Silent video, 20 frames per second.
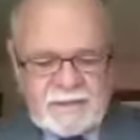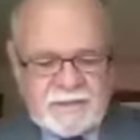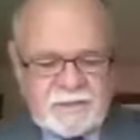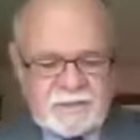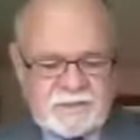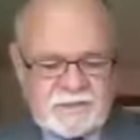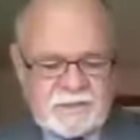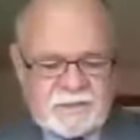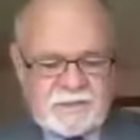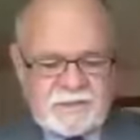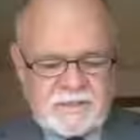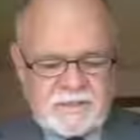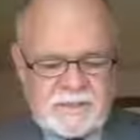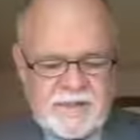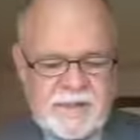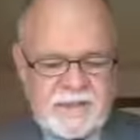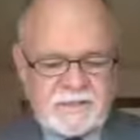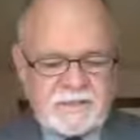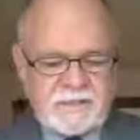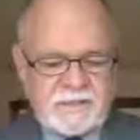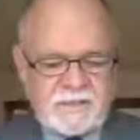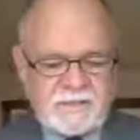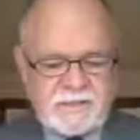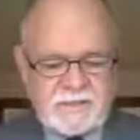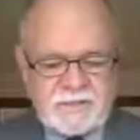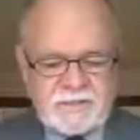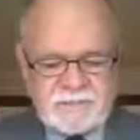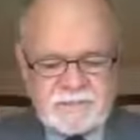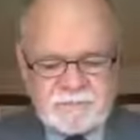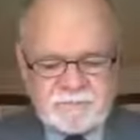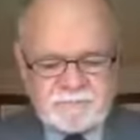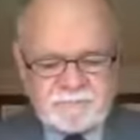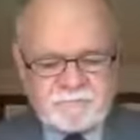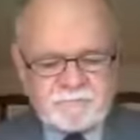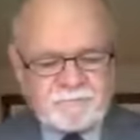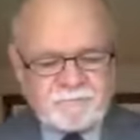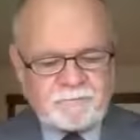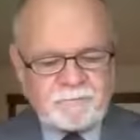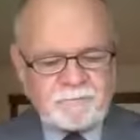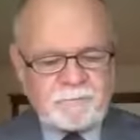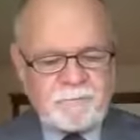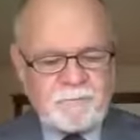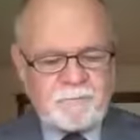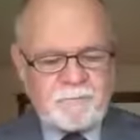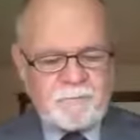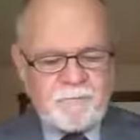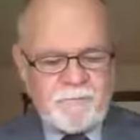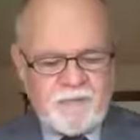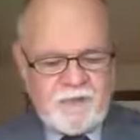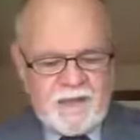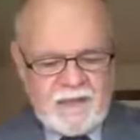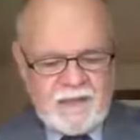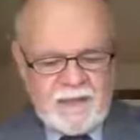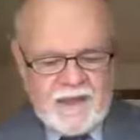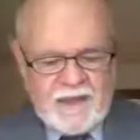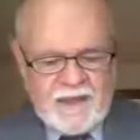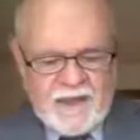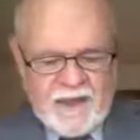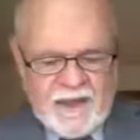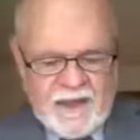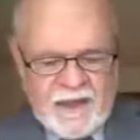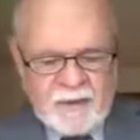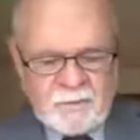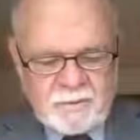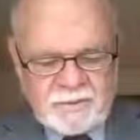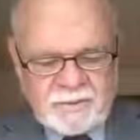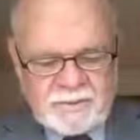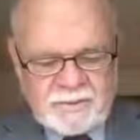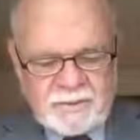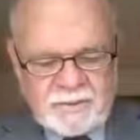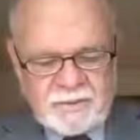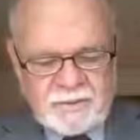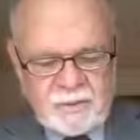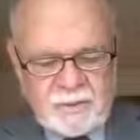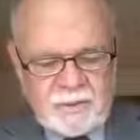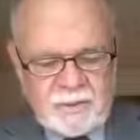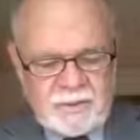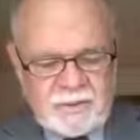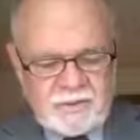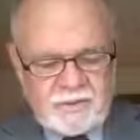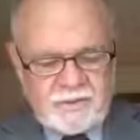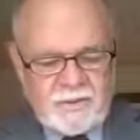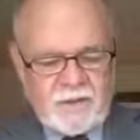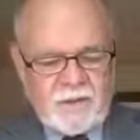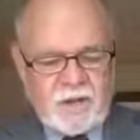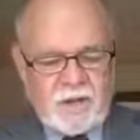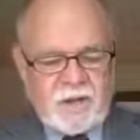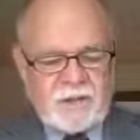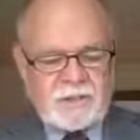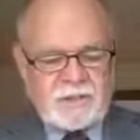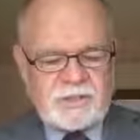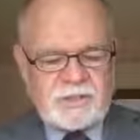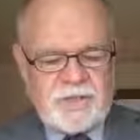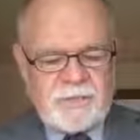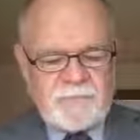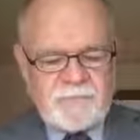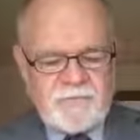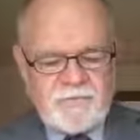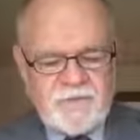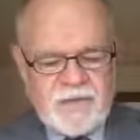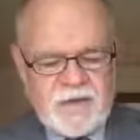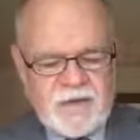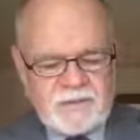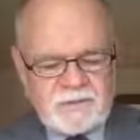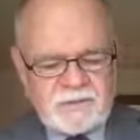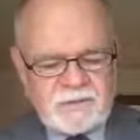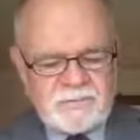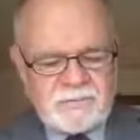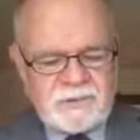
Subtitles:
Jesus answers, "I was sent only to the lost sheep of the house of